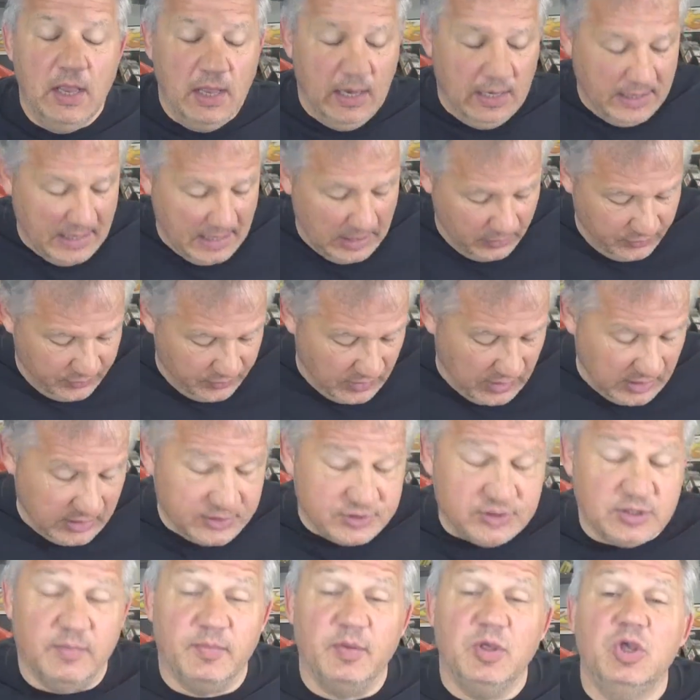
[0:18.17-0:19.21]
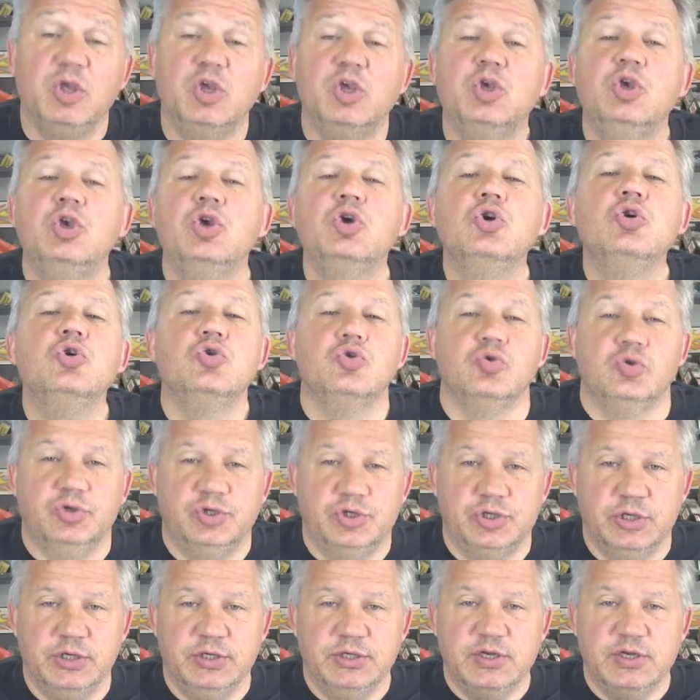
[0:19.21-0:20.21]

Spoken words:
Now, there are some huge